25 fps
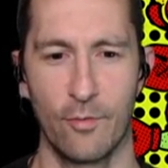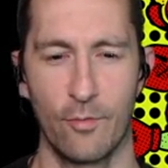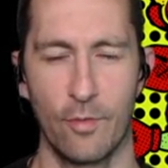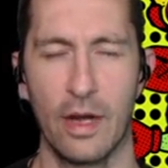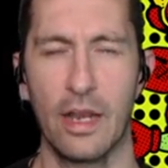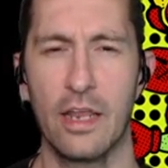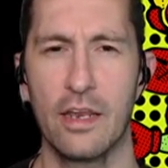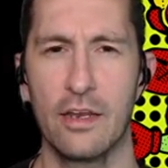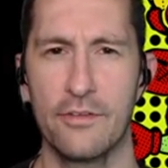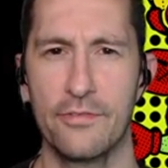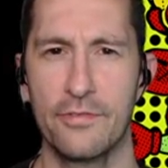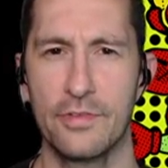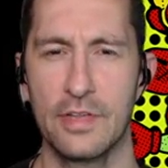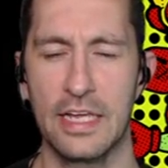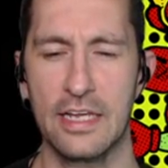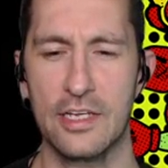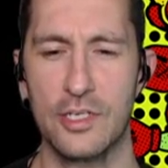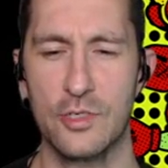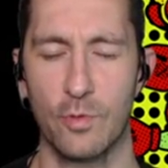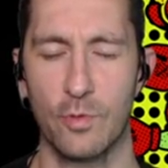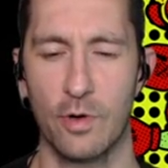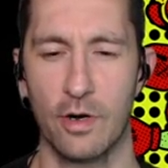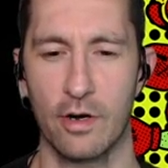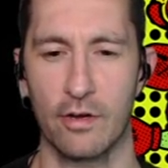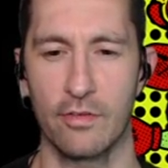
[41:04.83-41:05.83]
Why not a fly
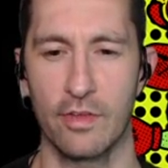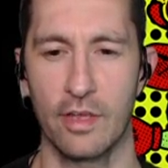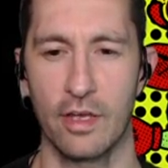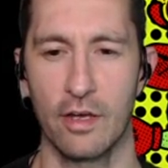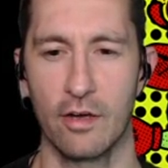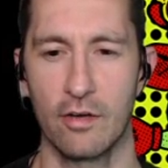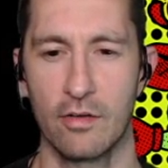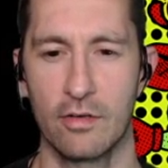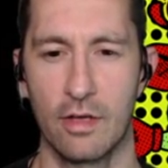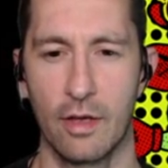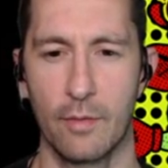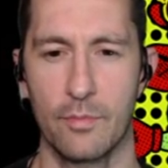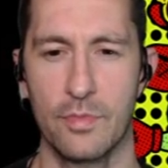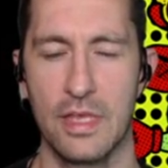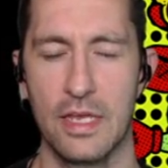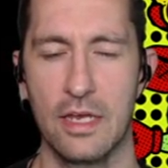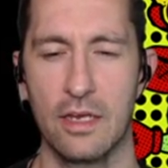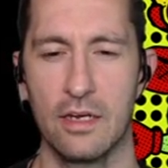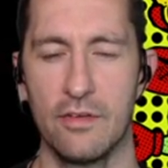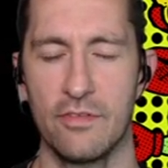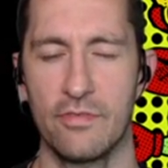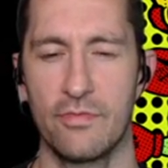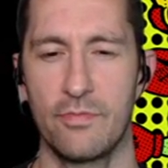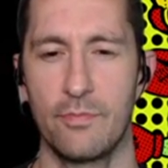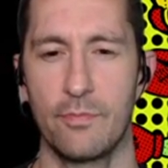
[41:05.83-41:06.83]
swatter, though? I'm
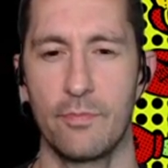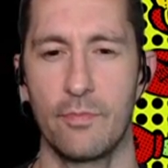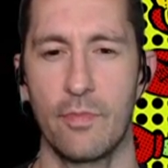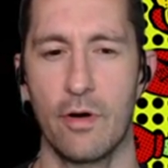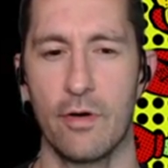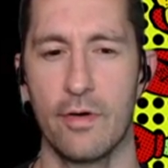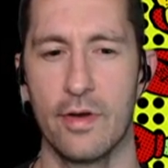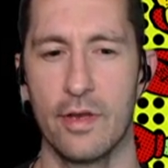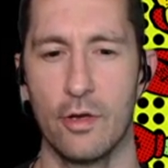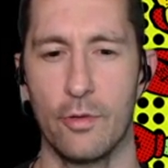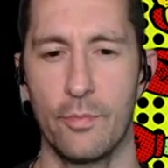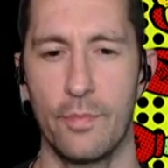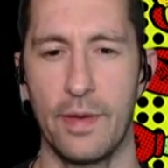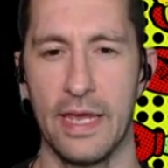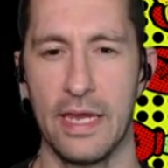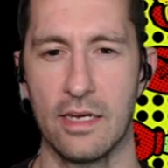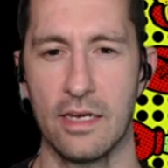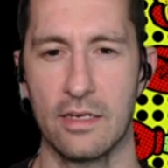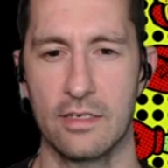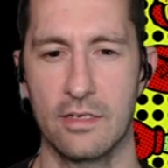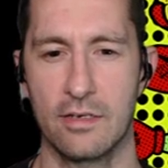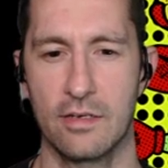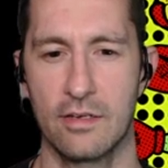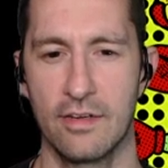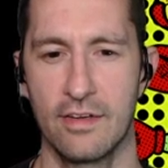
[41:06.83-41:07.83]
thinking of Mario
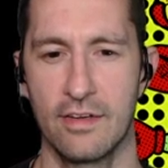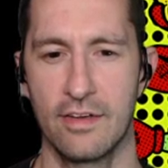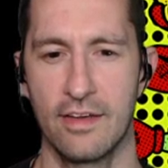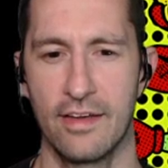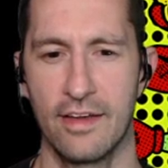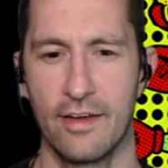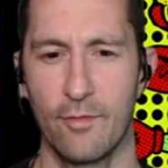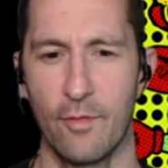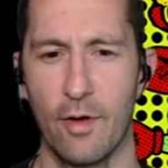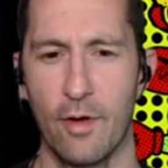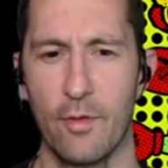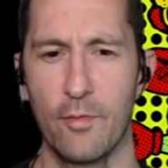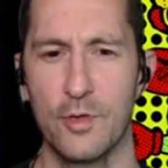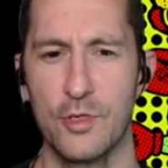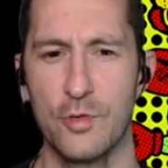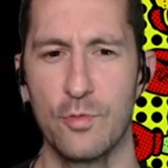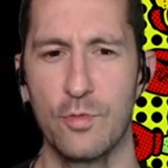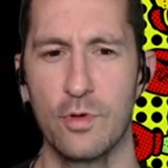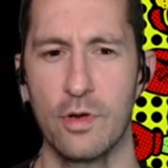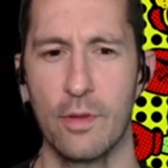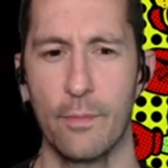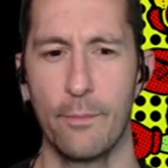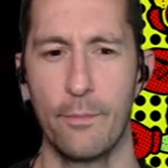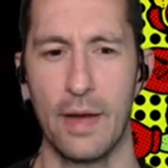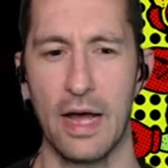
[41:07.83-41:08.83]
Paint. Why would you
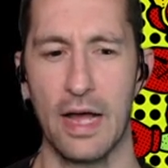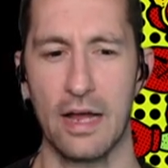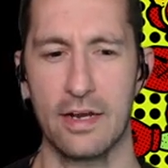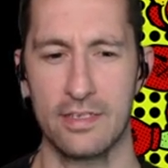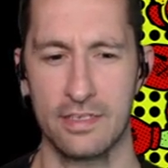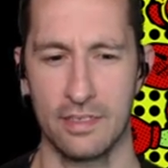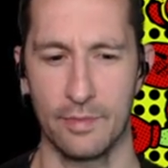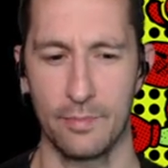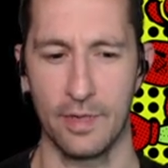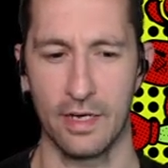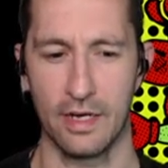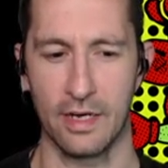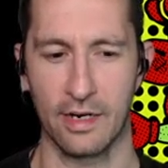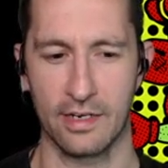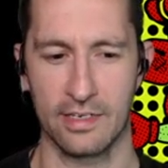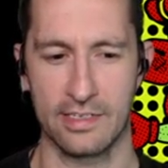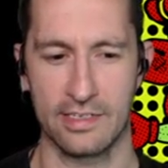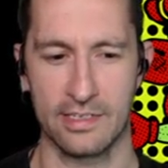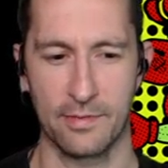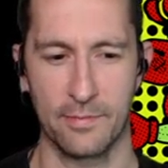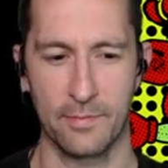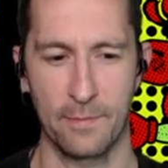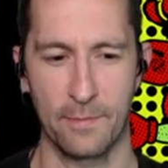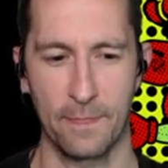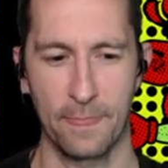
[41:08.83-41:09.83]
want to box the
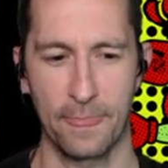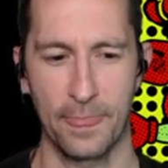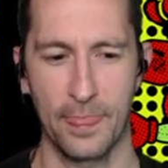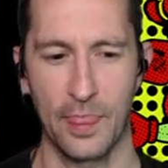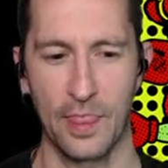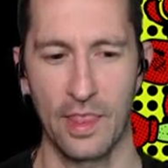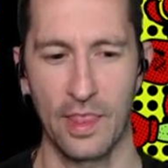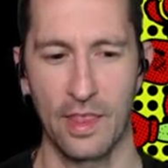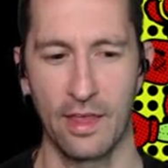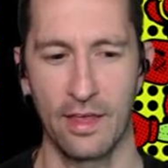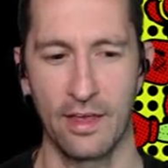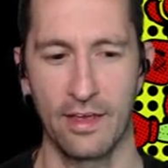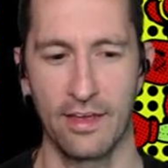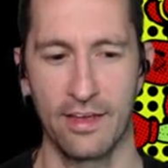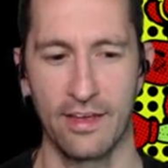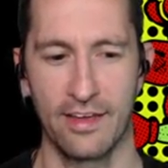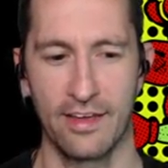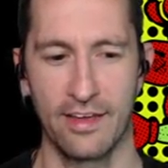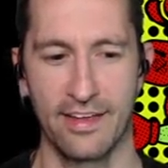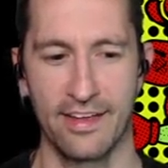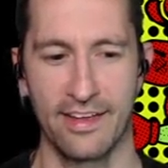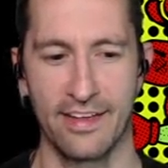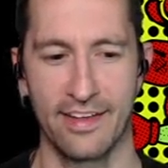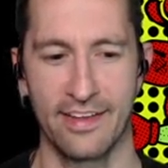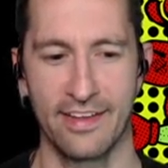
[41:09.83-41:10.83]
bugs?
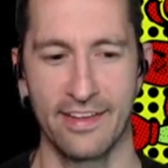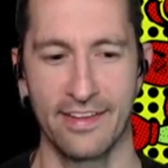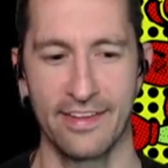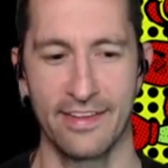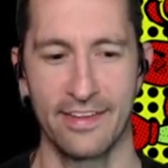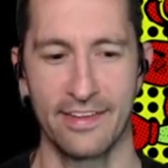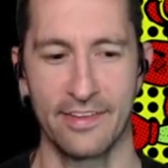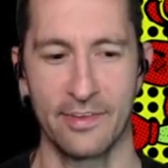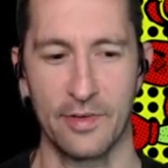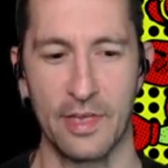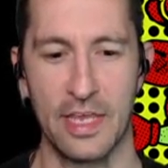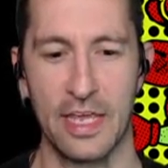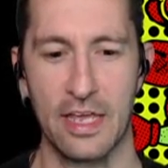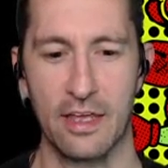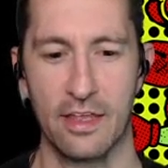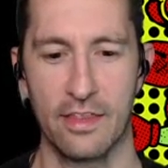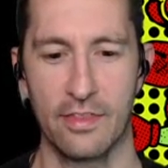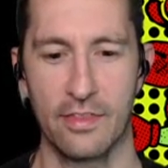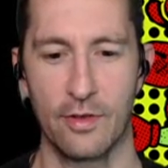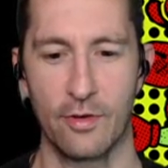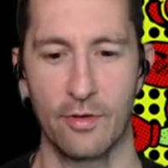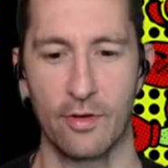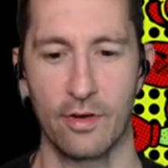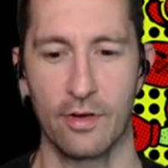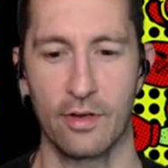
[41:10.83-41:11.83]
So yeah,
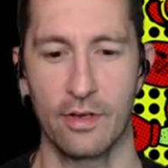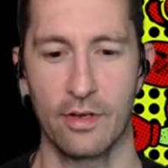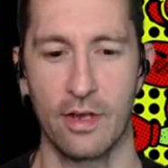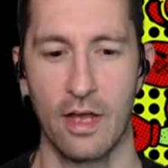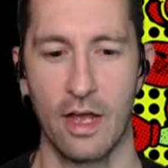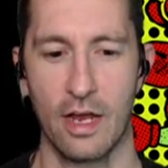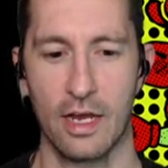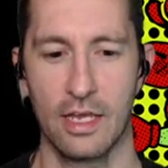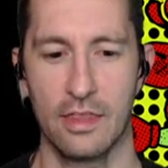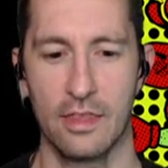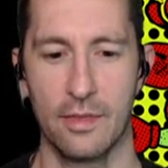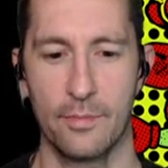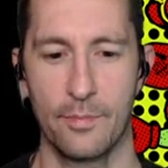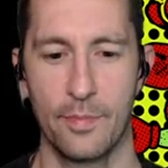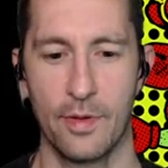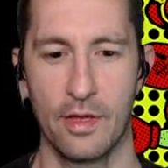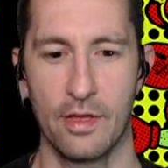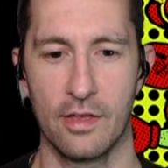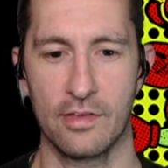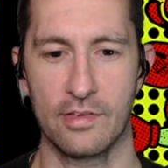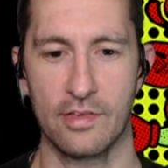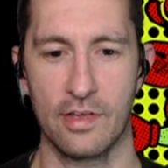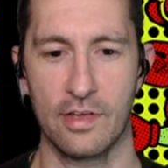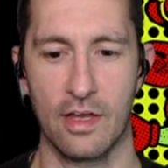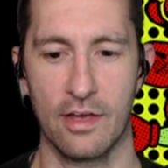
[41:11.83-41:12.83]
they're knocking the
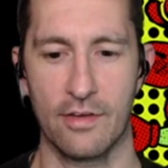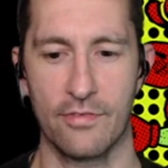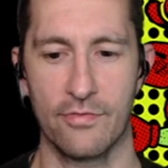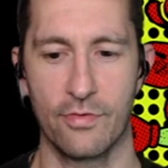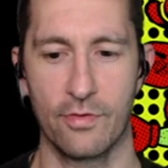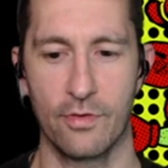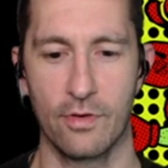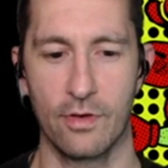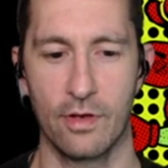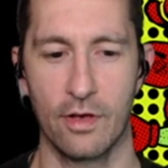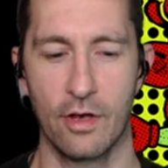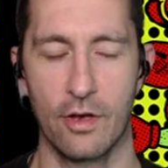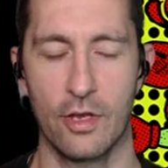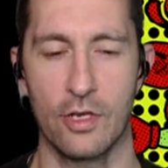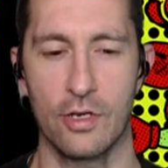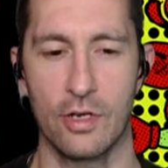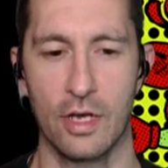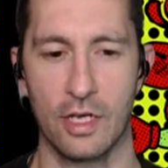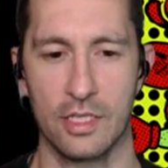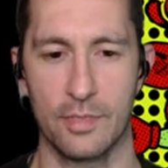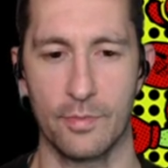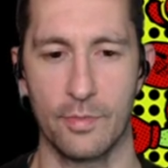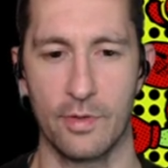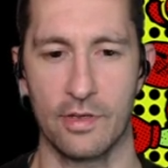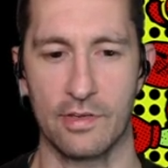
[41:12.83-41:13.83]
balls off. Oh, you
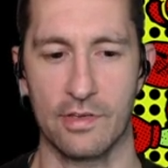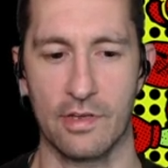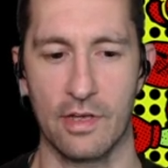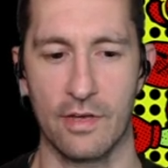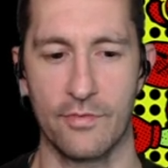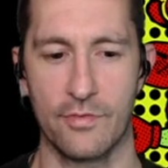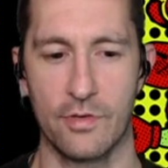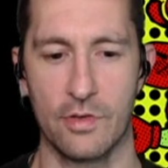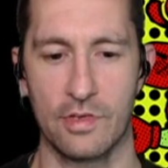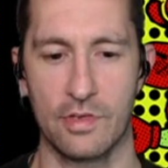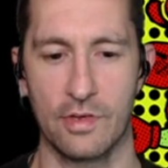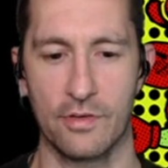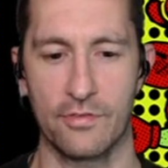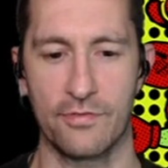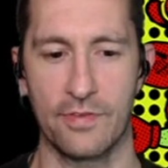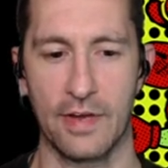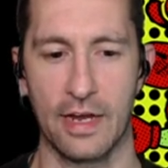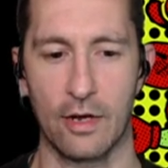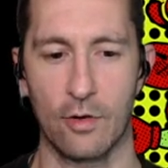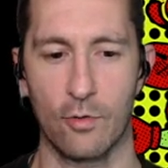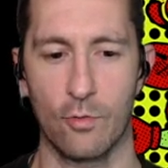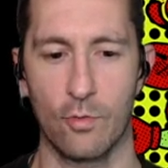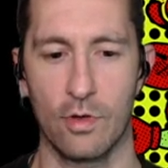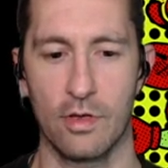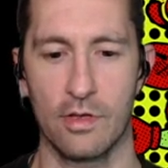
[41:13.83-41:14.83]
knock the balls off using
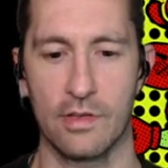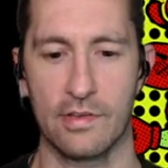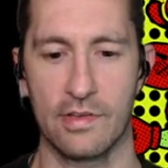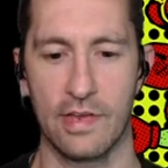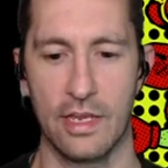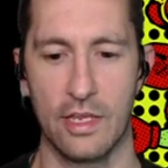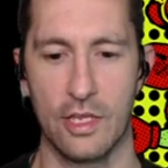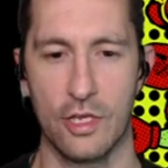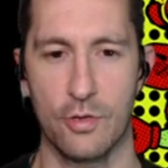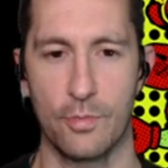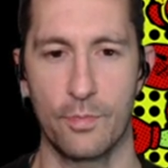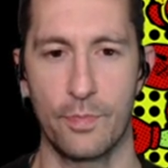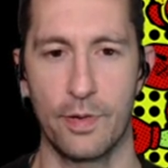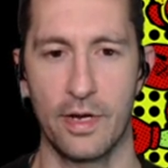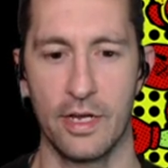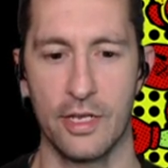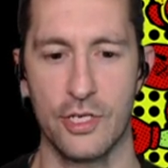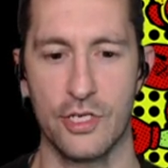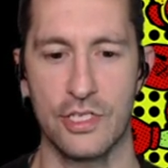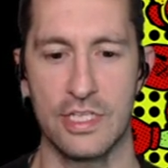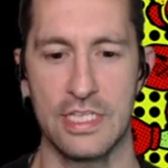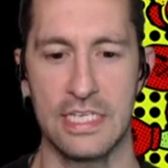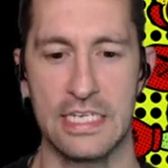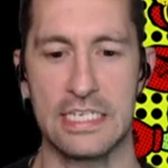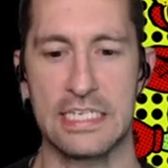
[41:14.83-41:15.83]
firewalls, and you
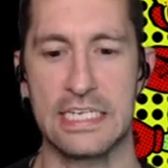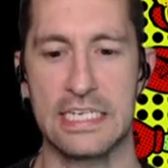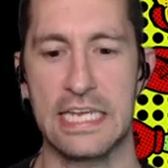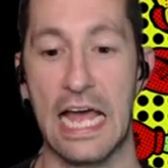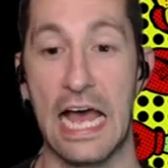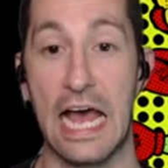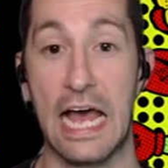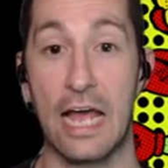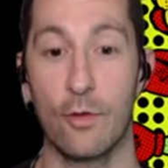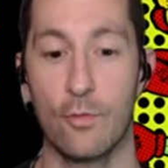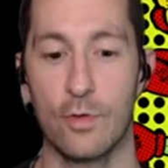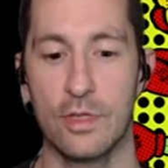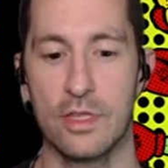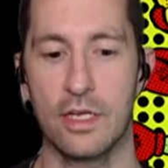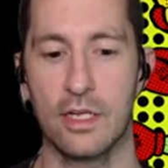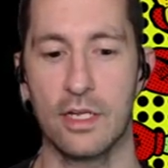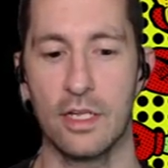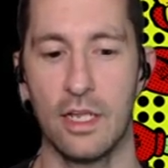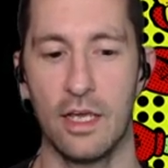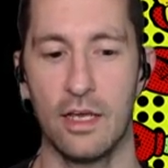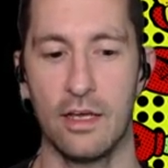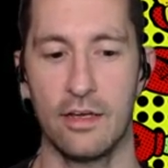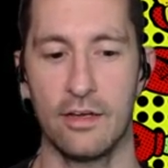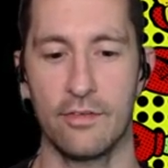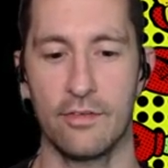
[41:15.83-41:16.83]
punch this guy with the
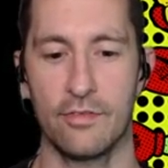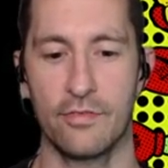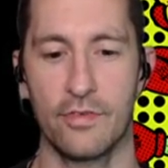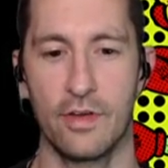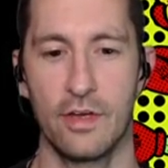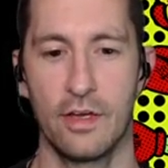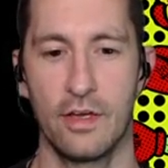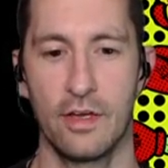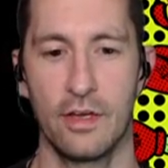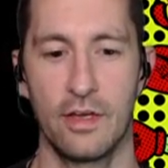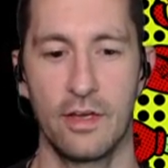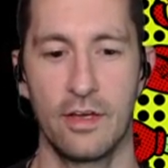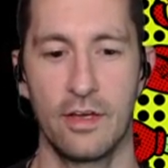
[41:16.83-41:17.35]
glove.